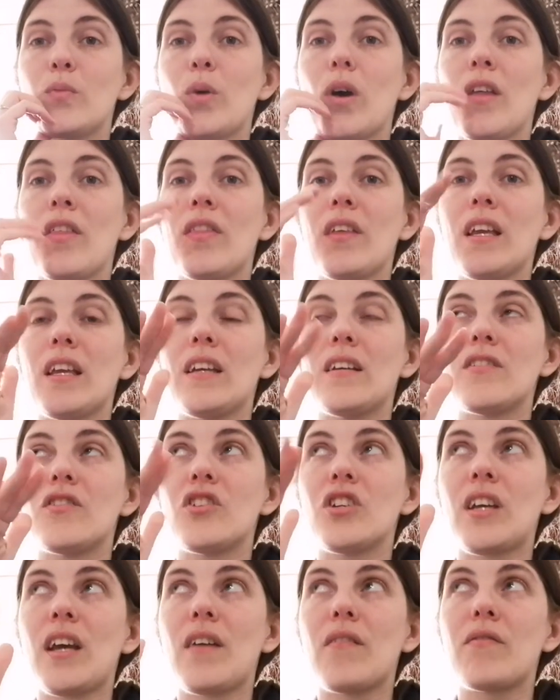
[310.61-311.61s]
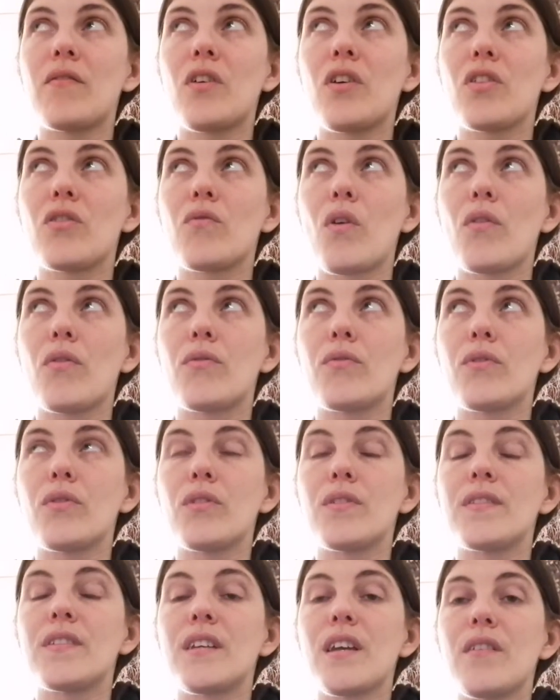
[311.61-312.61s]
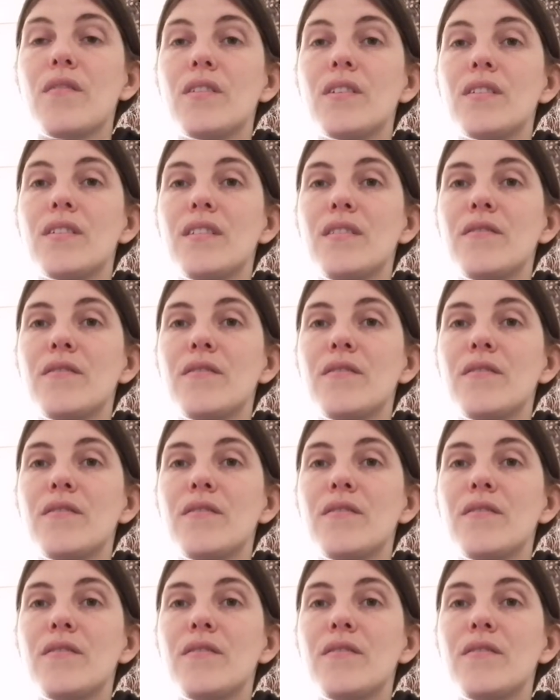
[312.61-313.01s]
but I think as you get further on through the series,